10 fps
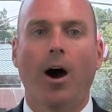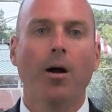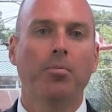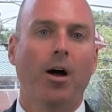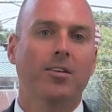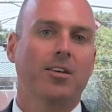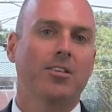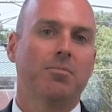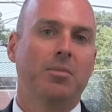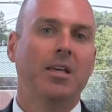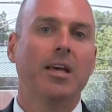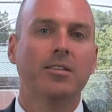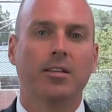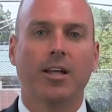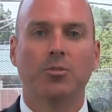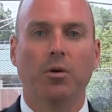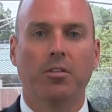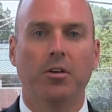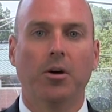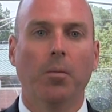Our process begins and ends
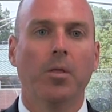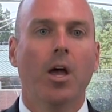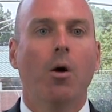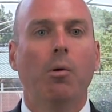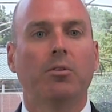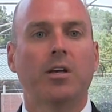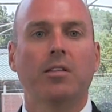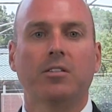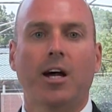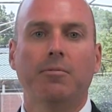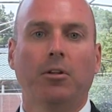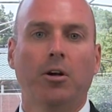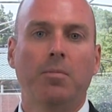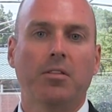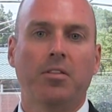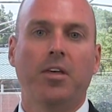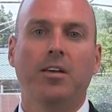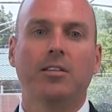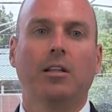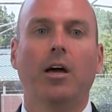with you. We will take the time to learn about the
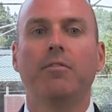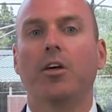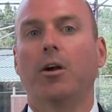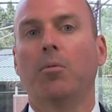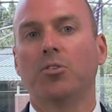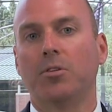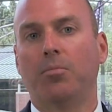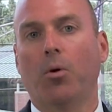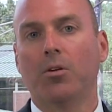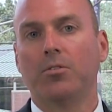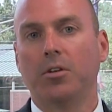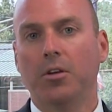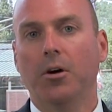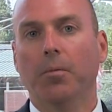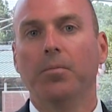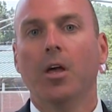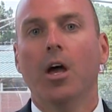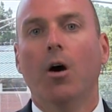things in life that are most important to you.